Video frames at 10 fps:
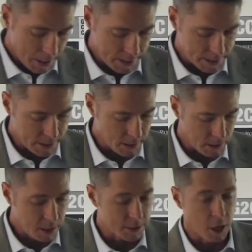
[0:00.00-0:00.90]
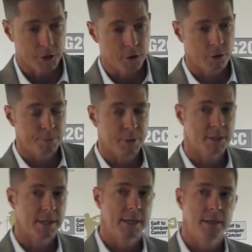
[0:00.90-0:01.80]
And Dr. Gupta
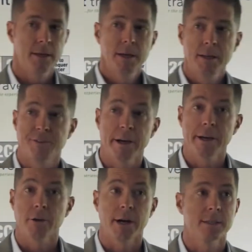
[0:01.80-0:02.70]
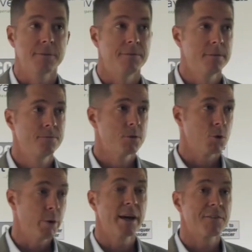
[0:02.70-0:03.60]
said, it's very aggressive,
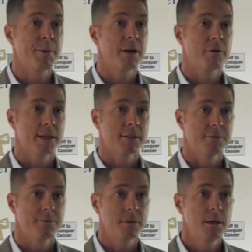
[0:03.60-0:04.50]
so we have to be aggressive.